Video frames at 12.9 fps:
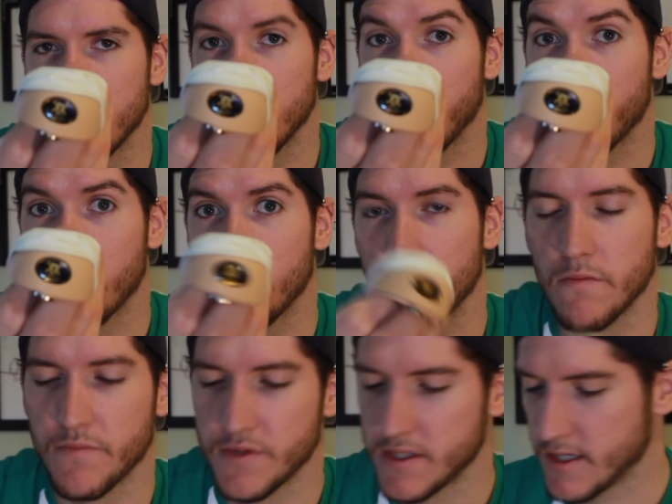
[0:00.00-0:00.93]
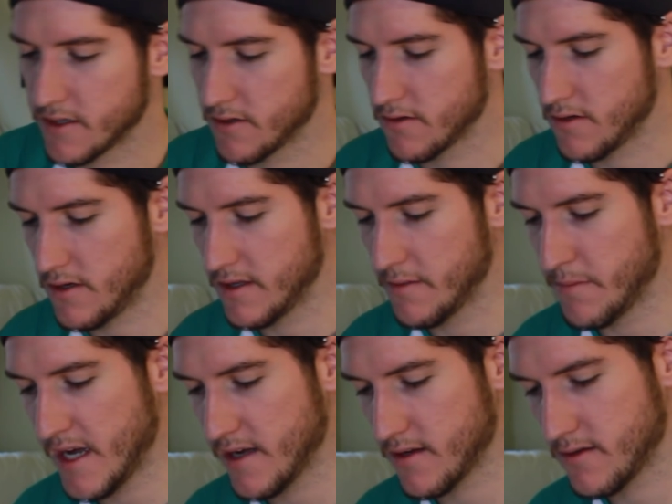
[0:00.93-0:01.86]
logo sticker on the
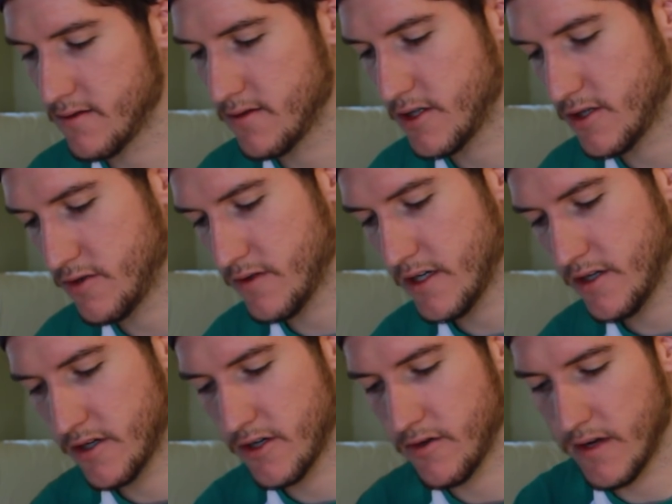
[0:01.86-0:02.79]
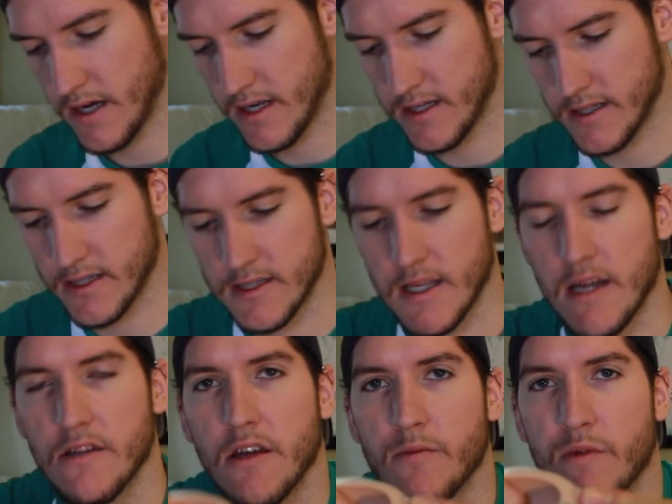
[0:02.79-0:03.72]
back. So there you go. And it is
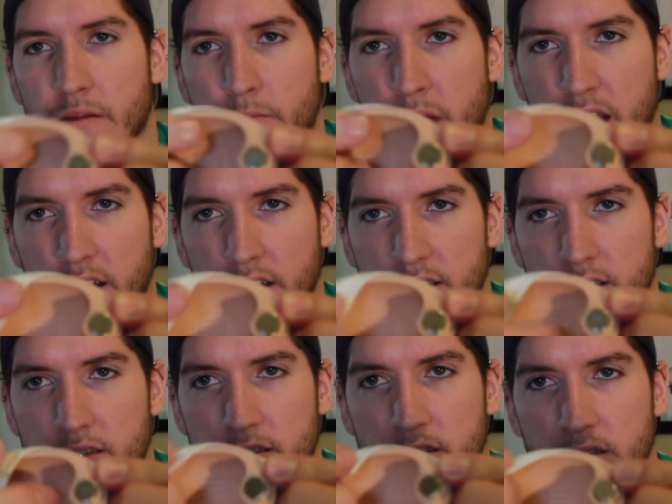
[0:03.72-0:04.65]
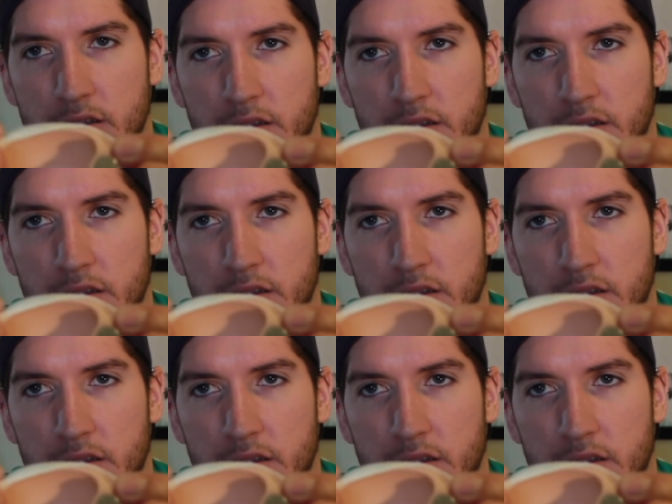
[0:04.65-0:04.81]
held on with magnets.